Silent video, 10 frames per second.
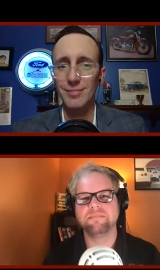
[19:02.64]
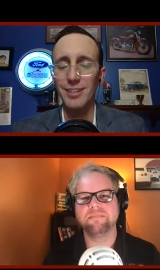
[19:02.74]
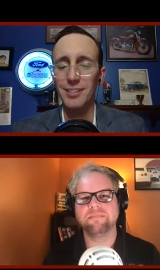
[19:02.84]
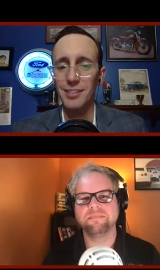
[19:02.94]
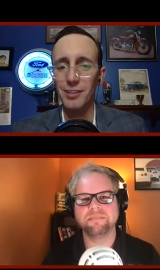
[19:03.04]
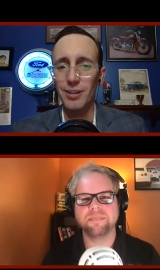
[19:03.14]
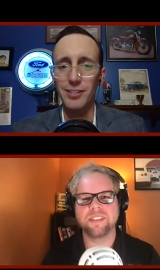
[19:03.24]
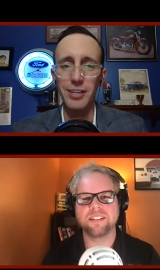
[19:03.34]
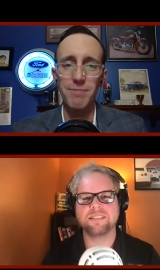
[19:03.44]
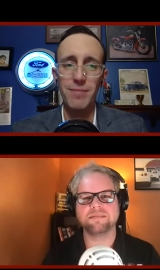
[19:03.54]
Speaker 1: it's
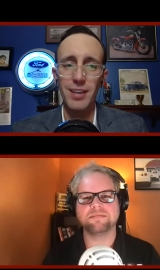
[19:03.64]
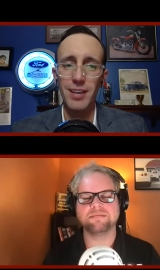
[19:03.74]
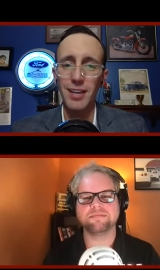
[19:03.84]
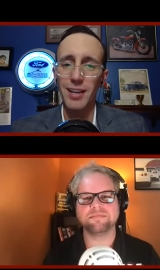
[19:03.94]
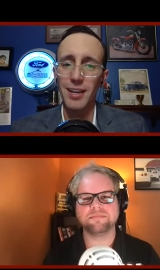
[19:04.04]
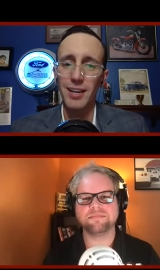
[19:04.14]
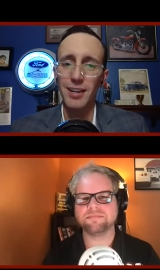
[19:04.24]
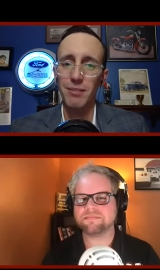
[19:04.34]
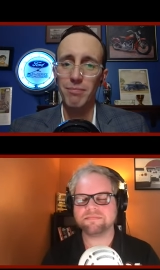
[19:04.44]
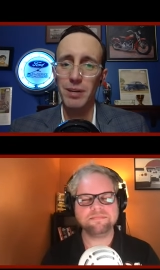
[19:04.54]
crazy
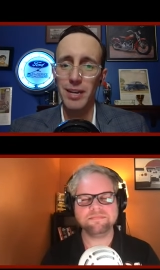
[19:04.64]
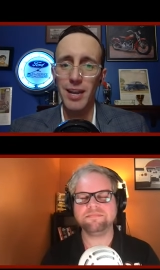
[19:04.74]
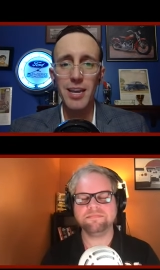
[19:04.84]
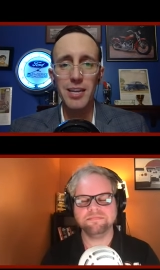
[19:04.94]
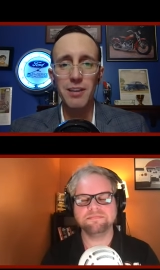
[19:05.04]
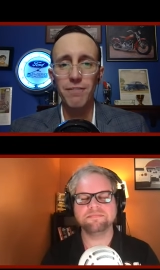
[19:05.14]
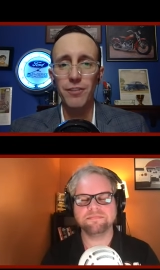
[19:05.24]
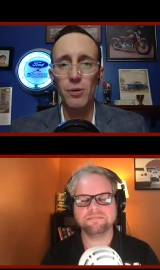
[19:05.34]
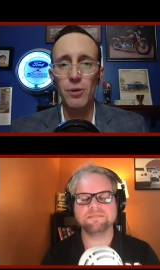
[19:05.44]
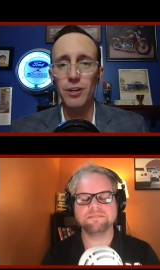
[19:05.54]
but hey,
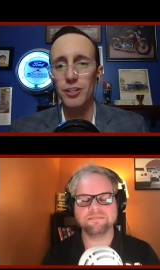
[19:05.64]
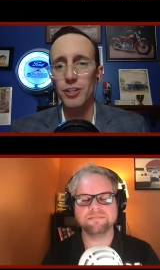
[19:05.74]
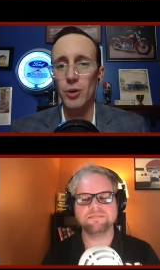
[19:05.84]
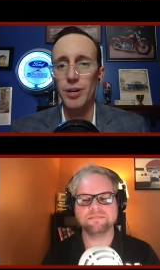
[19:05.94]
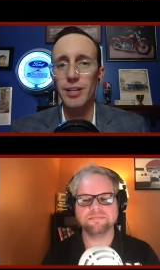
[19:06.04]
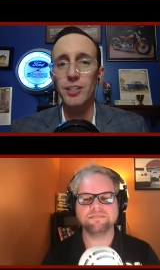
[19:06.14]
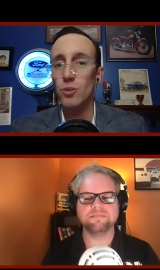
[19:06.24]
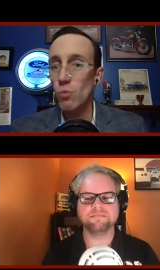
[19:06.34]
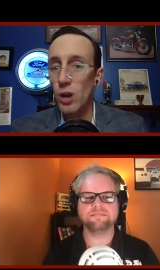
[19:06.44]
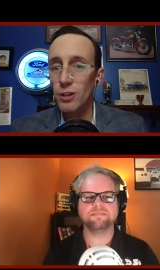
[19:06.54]
if you are just joining
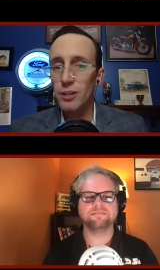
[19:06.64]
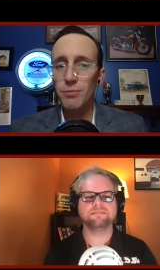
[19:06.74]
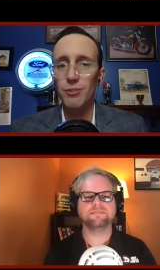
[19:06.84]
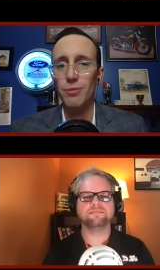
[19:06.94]
us, welcome to